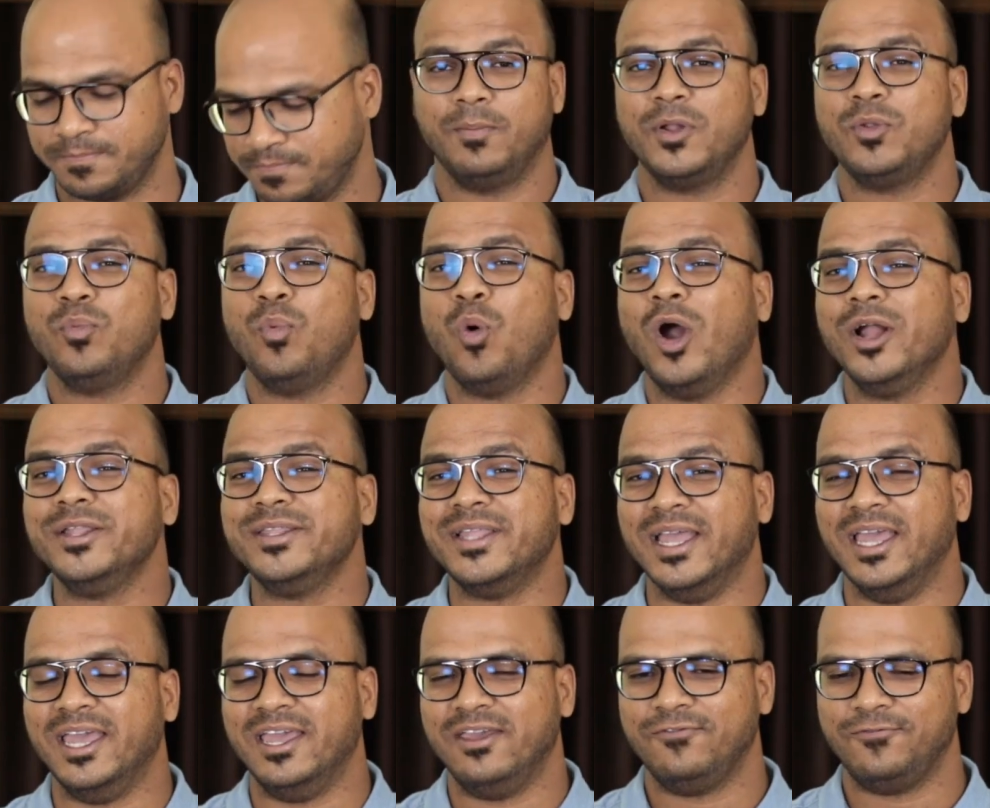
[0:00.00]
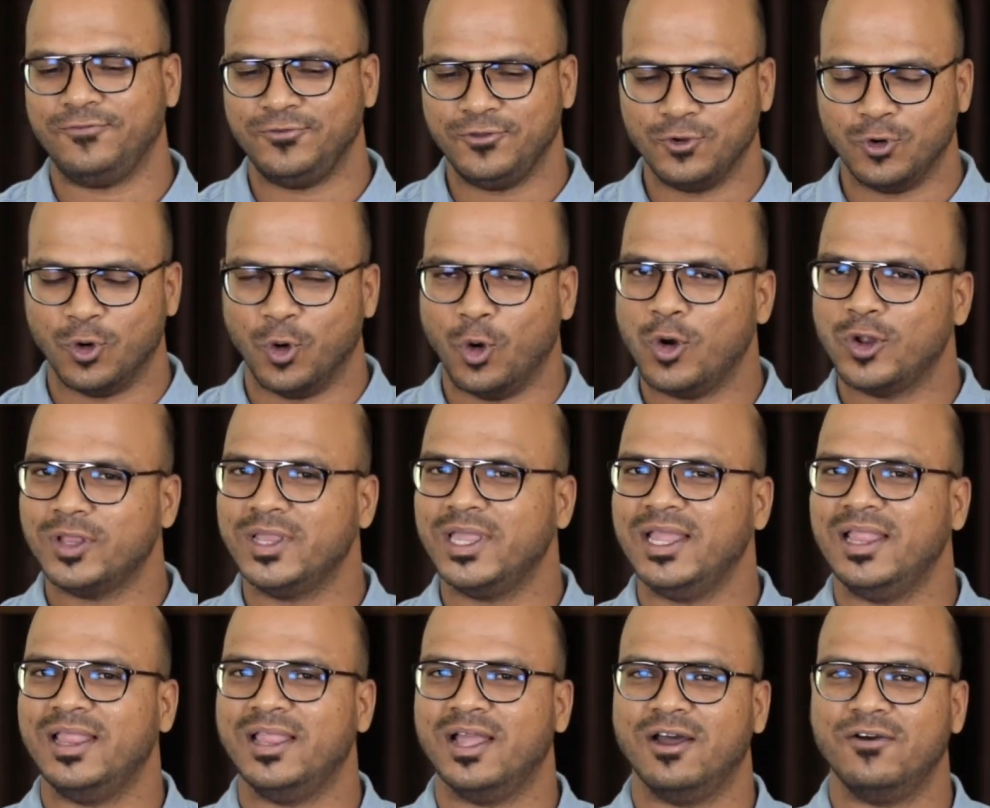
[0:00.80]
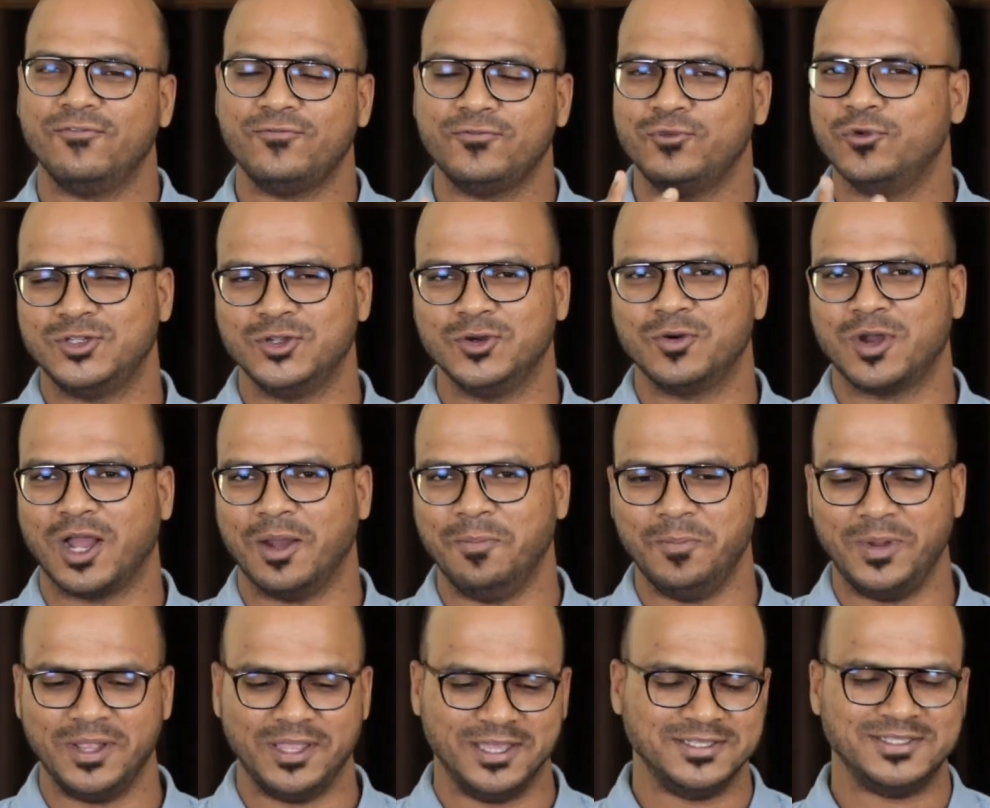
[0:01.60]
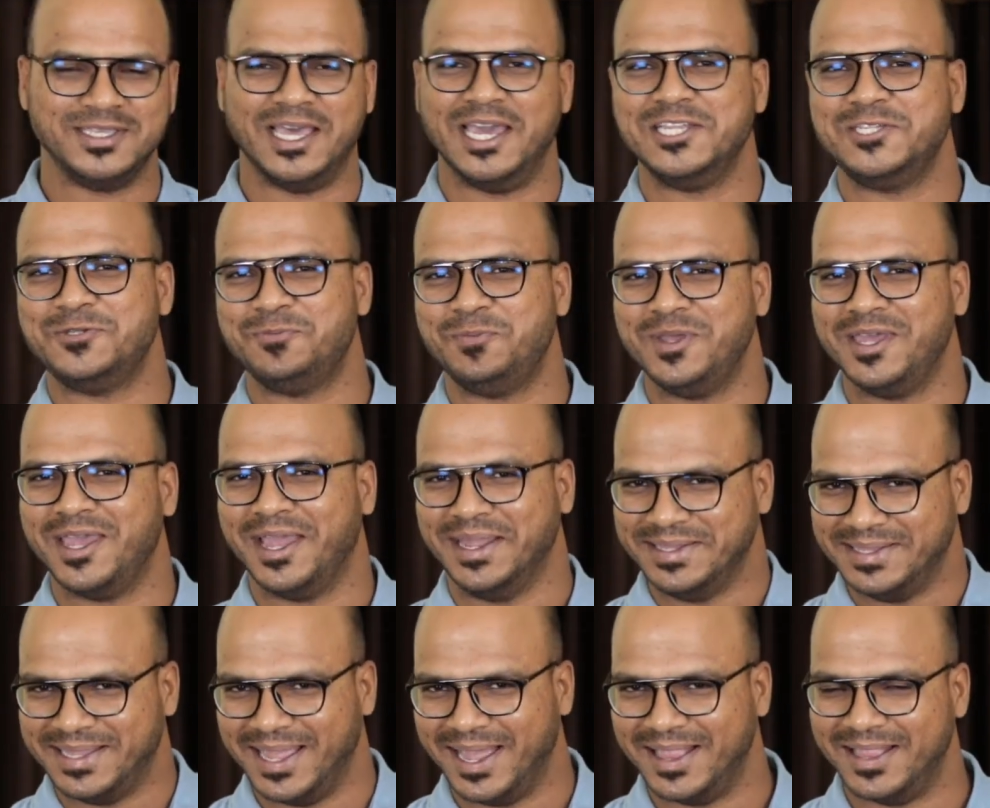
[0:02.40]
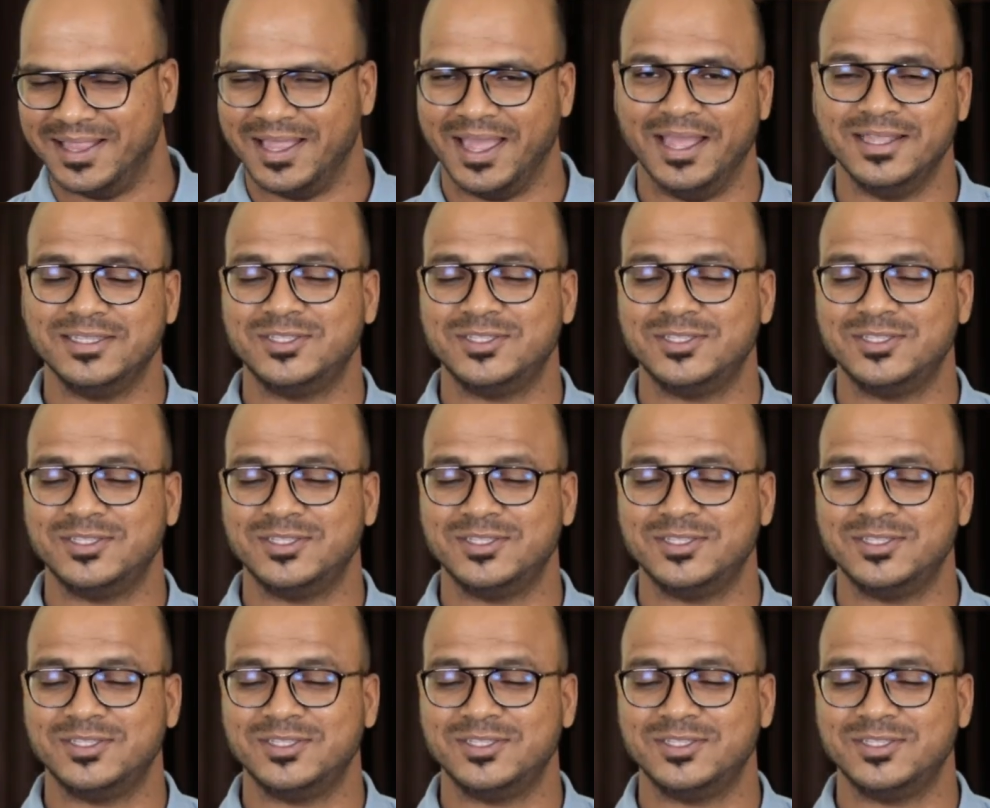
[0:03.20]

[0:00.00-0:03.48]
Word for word: But what if you only love two companies, HP and Dell?